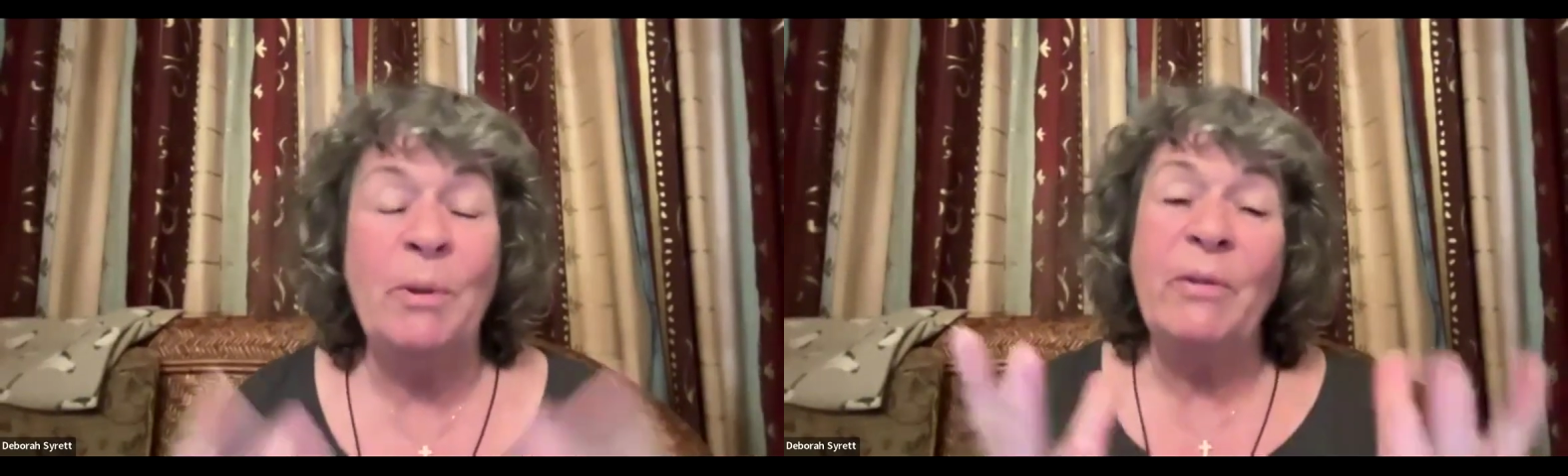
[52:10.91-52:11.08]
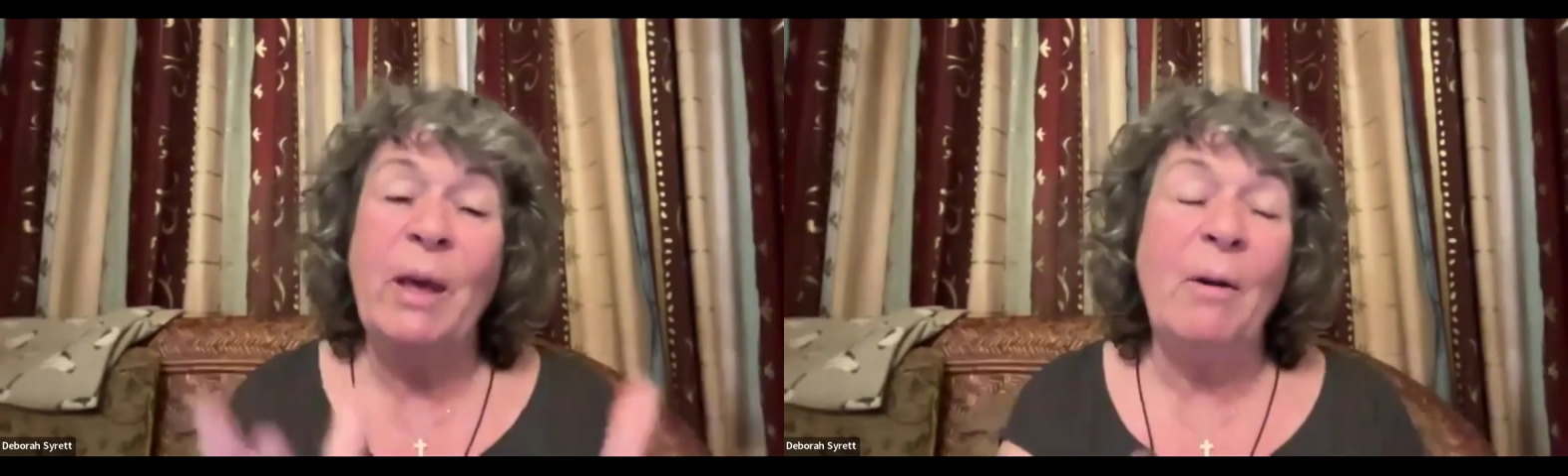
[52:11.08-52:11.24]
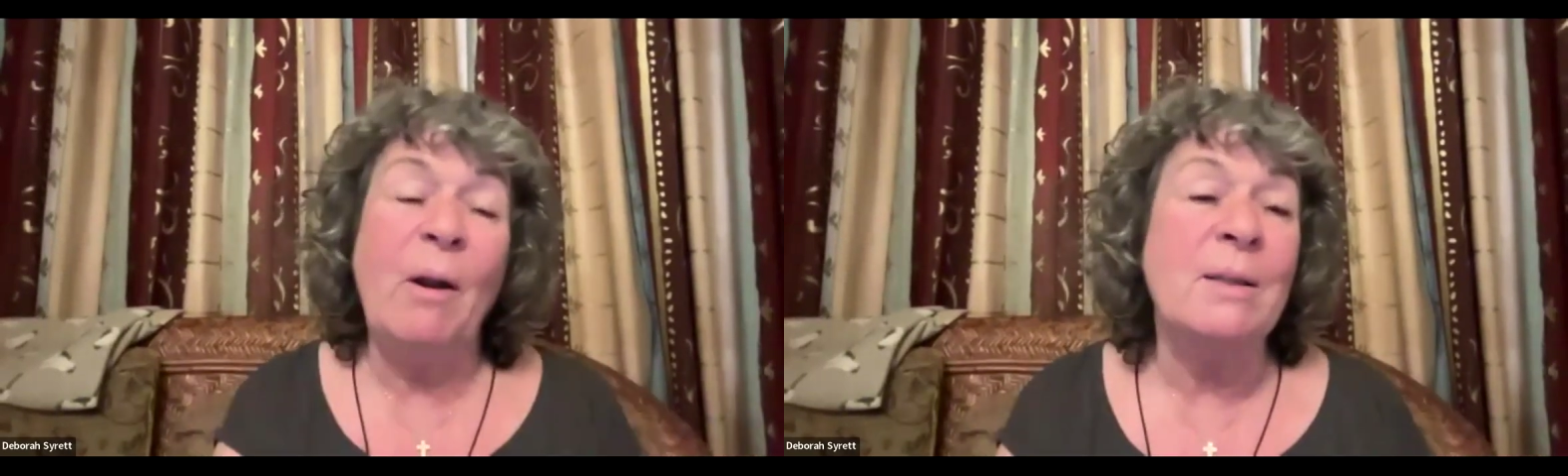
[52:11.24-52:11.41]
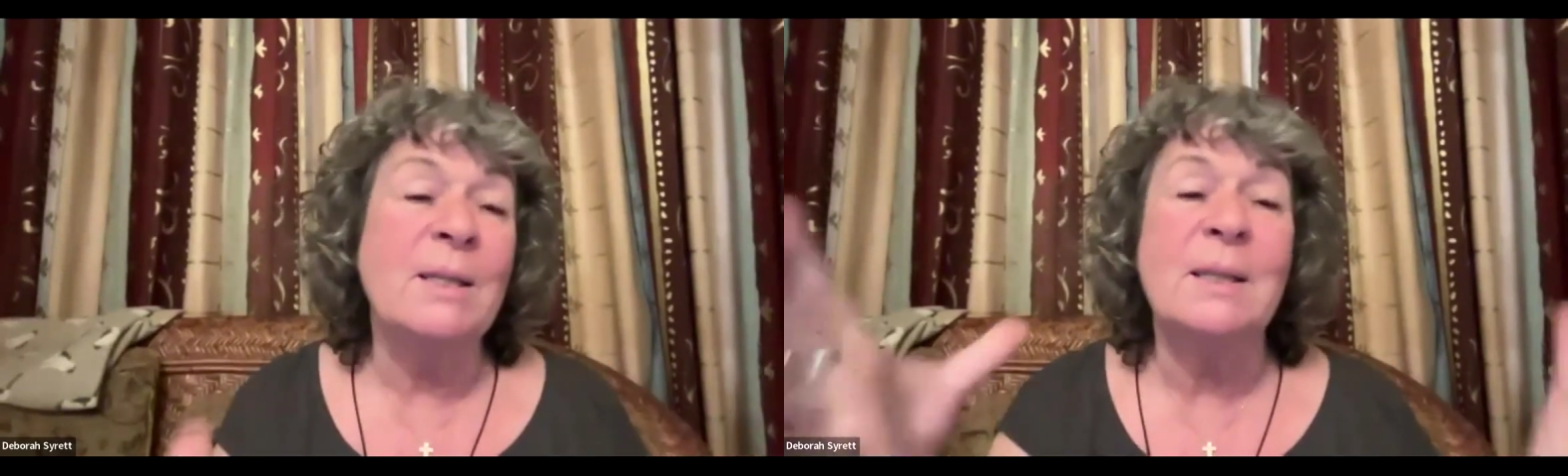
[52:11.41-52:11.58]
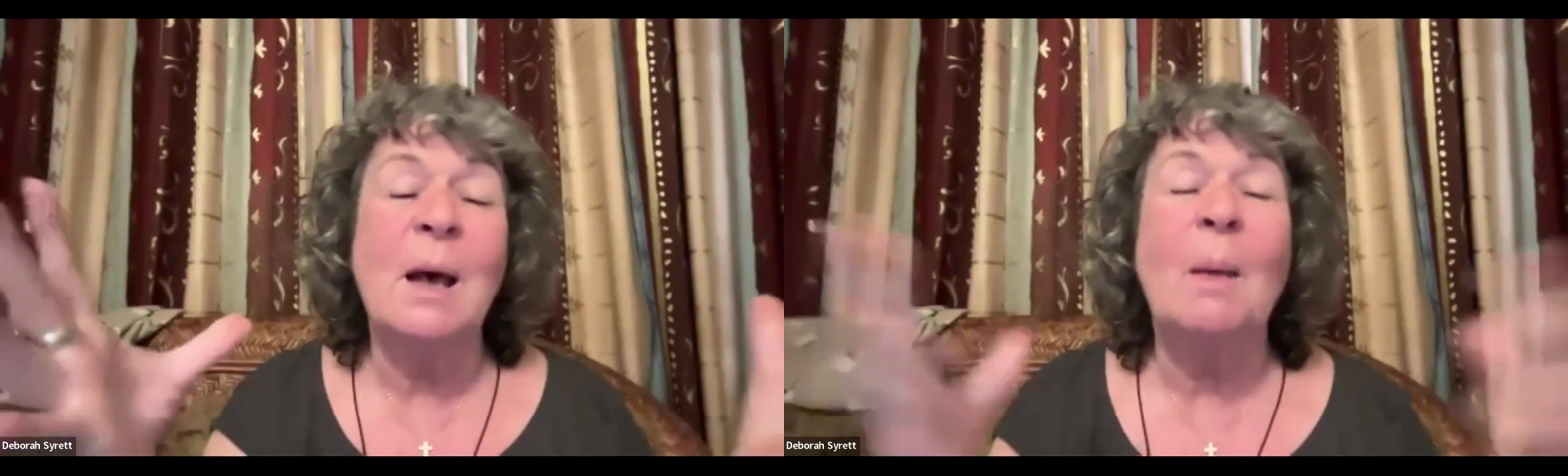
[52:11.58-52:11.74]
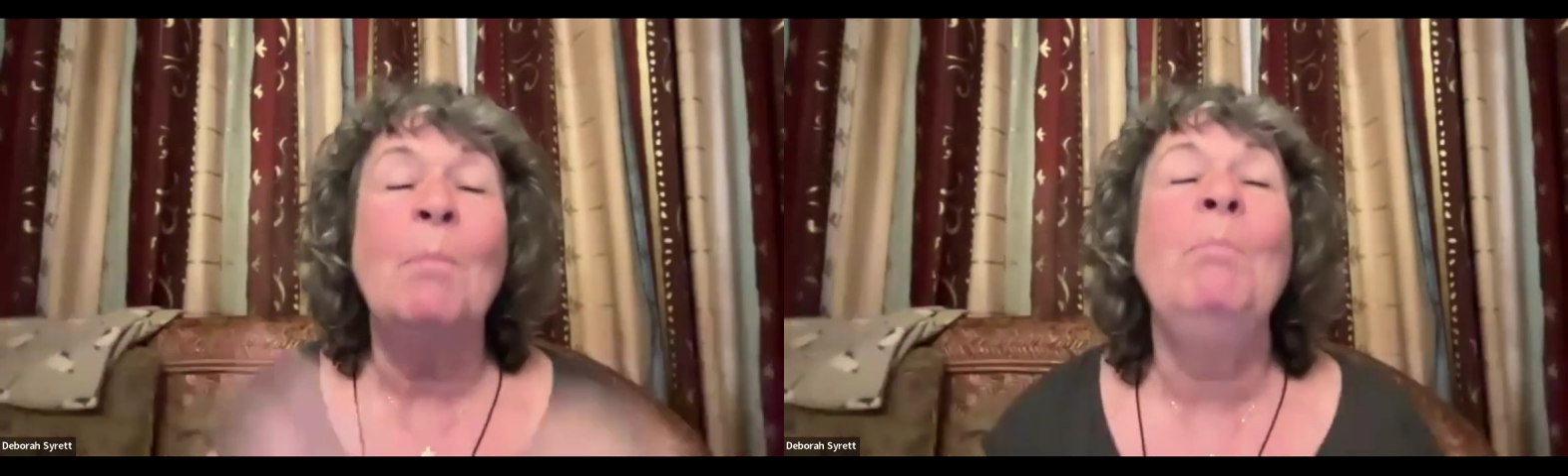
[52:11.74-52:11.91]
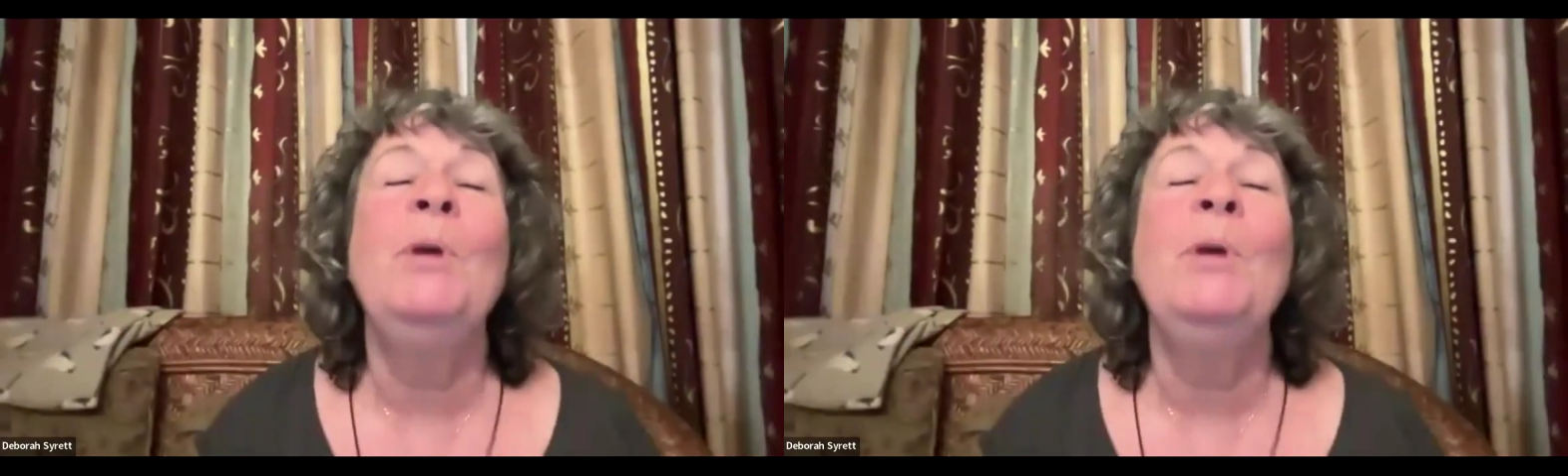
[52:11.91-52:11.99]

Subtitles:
but there are some